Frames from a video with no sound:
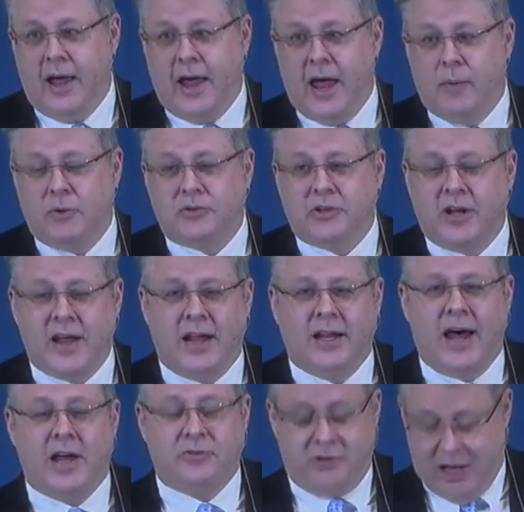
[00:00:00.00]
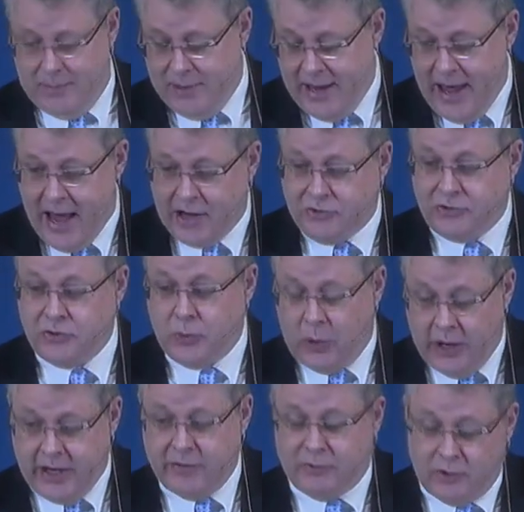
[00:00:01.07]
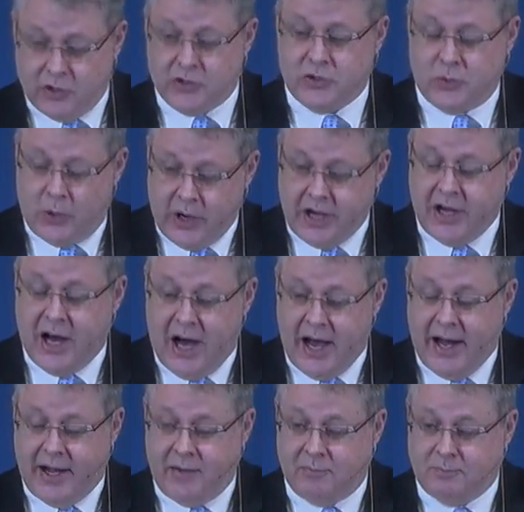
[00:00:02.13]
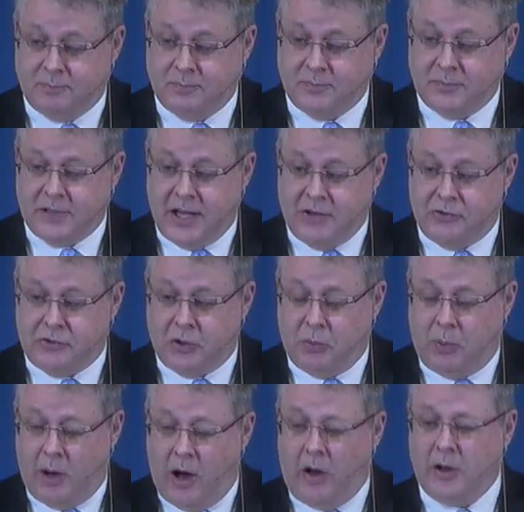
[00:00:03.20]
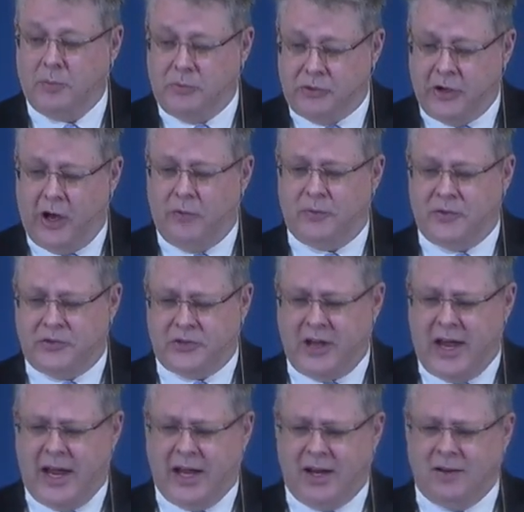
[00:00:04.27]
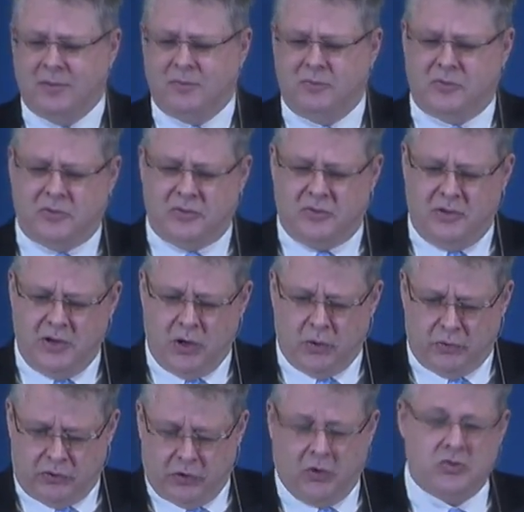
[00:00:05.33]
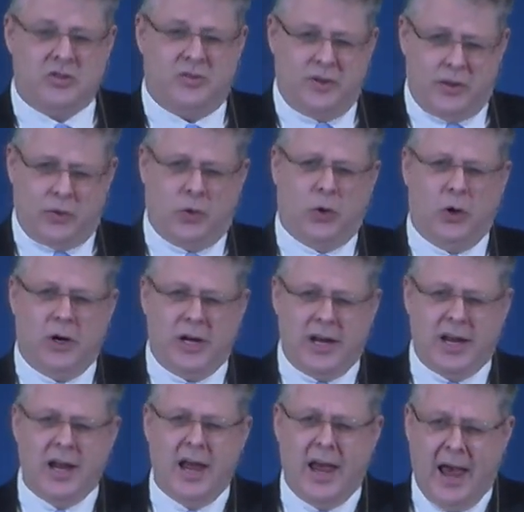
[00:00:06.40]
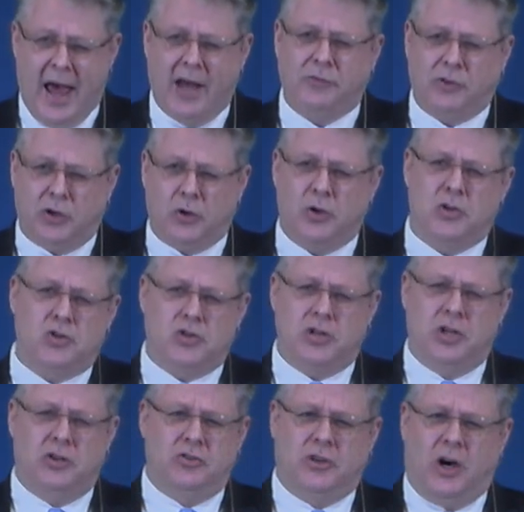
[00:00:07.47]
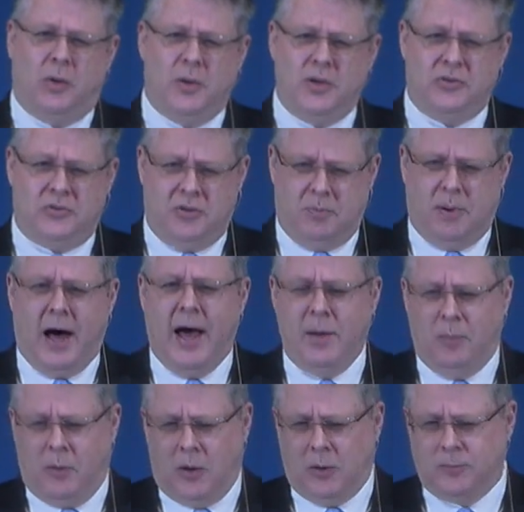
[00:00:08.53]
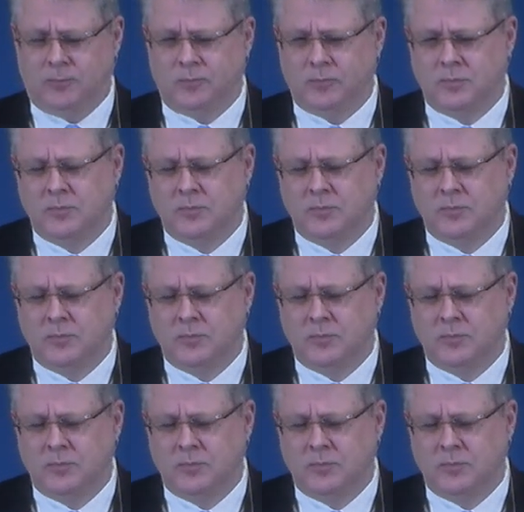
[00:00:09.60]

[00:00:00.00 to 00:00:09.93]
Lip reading: And we saw that last time in Acts 20, verse 29. And so Paul himself is saying, your source of authority as a Christian is always the Bible.